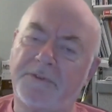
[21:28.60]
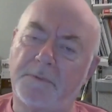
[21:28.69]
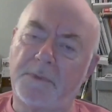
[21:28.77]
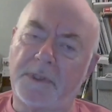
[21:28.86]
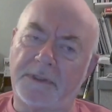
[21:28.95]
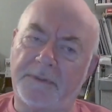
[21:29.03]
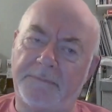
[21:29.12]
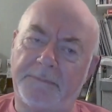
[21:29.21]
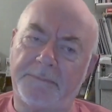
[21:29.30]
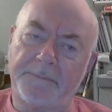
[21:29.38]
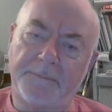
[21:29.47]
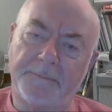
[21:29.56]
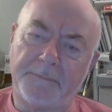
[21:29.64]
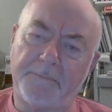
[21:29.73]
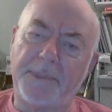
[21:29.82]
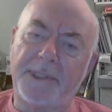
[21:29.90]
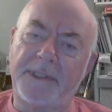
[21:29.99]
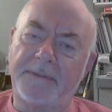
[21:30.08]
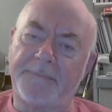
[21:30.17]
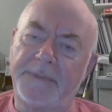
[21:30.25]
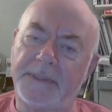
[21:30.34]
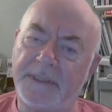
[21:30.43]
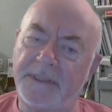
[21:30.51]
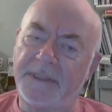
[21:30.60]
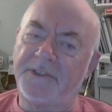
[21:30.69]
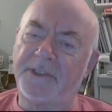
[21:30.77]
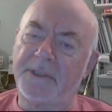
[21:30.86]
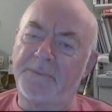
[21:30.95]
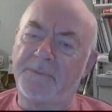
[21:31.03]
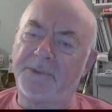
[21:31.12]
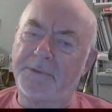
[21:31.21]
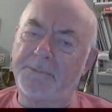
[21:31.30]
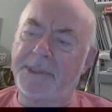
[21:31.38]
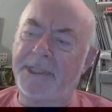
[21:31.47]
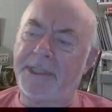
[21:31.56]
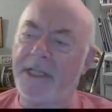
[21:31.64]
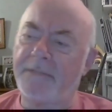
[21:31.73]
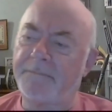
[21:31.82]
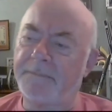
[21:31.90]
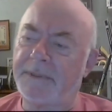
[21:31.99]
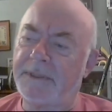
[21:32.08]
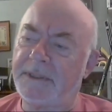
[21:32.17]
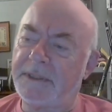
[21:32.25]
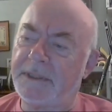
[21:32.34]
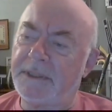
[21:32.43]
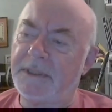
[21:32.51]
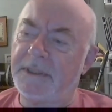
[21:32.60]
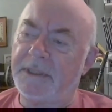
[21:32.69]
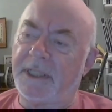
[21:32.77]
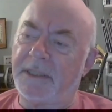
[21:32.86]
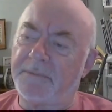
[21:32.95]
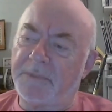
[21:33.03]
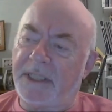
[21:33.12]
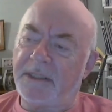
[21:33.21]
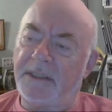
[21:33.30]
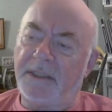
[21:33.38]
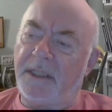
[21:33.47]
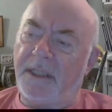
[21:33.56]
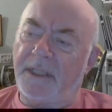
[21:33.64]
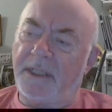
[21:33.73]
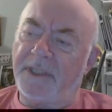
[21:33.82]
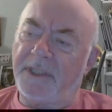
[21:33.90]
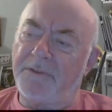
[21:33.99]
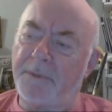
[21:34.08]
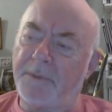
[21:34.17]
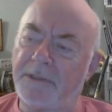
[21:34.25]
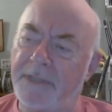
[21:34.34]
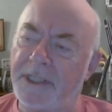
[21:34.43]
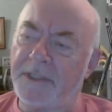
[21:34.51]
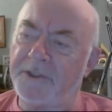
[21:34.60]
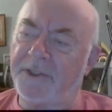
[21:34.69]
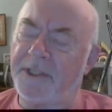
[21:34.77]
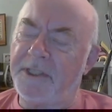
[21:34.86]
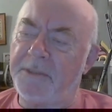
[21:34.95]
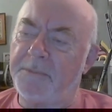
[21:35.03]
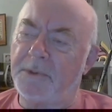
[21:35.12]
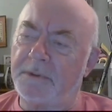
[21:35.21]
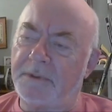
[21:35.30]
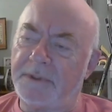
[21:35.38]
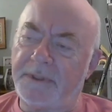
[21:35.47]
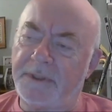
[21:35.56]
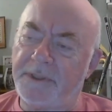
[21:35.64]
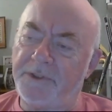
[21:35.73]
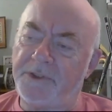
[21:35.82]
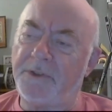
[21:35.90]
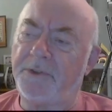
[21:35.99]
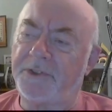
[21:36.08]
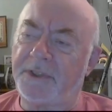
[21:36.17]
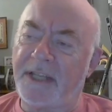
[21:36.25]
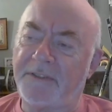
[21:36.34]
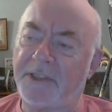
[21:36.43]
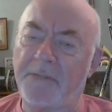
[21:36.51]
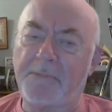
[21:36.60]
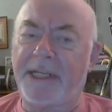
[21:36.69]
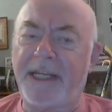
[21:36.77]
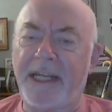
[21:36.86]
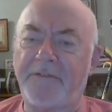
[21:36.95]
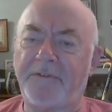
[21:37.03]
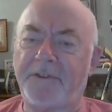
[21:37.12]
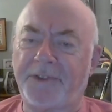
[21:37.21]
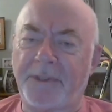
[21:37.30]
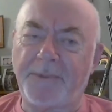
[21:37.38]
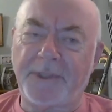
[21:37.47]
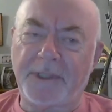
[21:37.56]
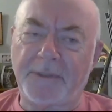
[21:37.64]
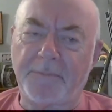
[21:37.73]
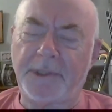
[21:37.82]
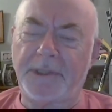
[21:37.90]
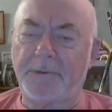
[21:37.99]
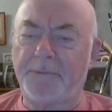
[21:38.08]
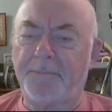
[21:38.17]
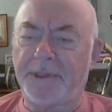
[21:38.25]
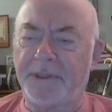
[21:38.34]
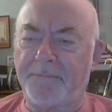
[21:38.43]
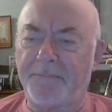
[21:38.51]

for what bit in terms of a plan. And I think everyone around the table is used to having a plan for something, but it will be a